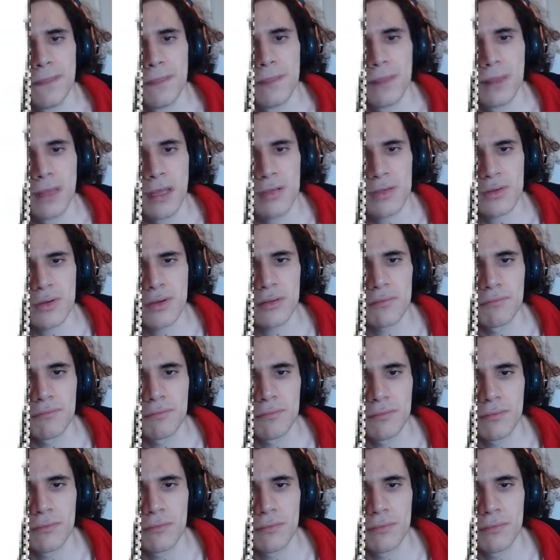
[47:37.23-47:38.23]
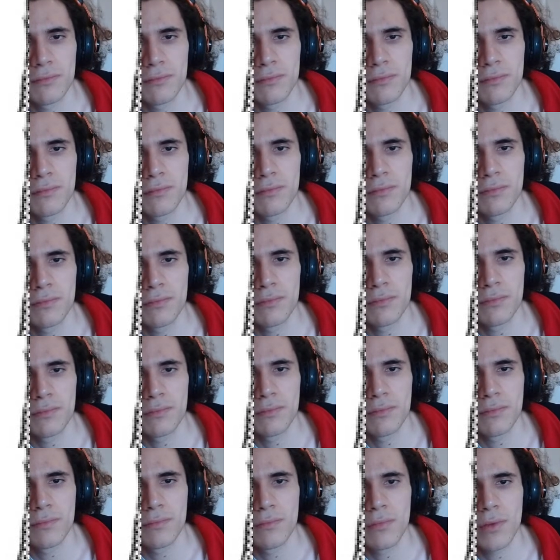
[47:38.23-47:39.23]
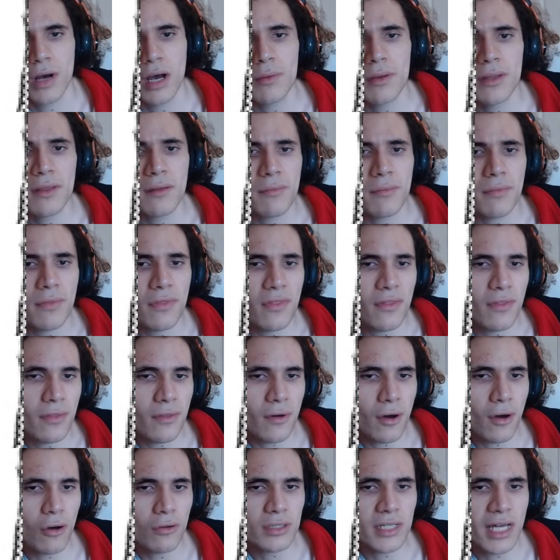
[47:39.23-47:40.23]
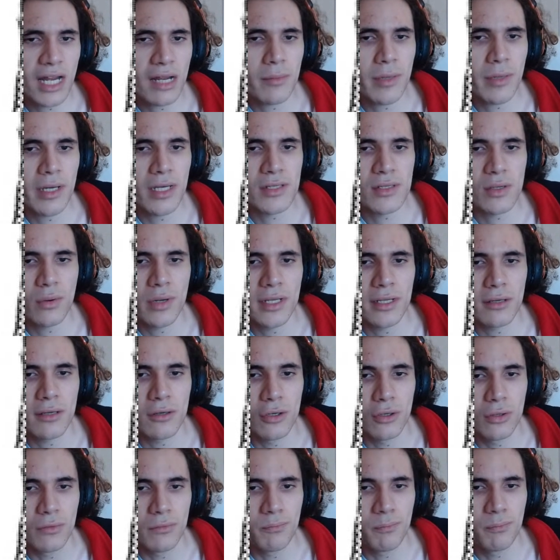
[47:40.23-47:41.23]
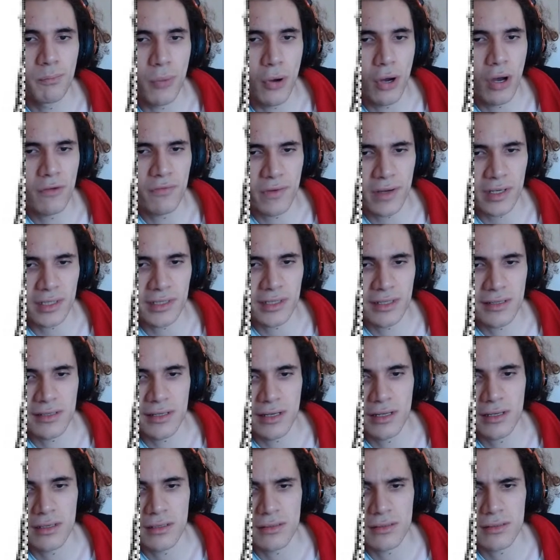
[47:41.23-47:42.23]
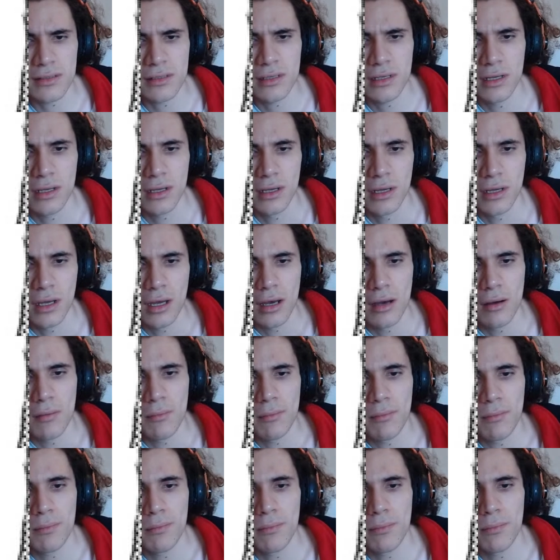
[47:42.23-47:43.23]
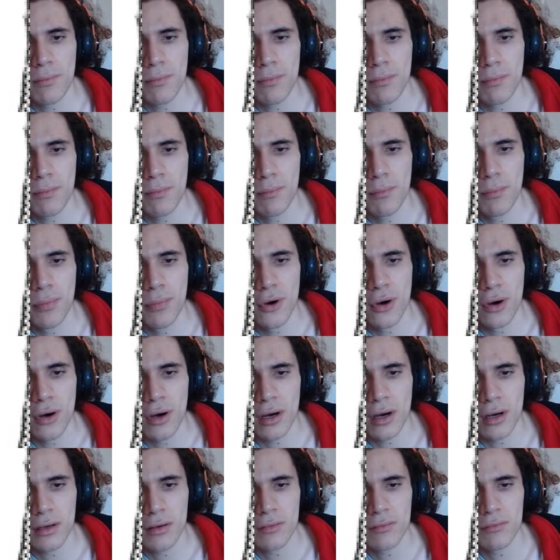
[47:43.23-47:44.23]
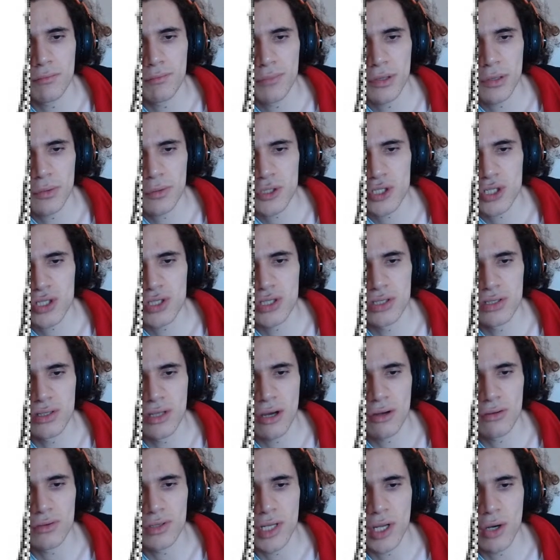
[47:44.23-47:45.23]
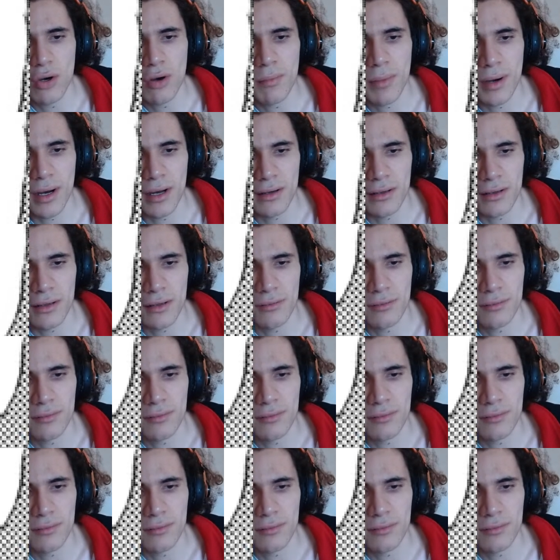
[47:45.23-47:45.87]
It's already, I mean, the old anime is already perfect as it is, but people just don't know about it,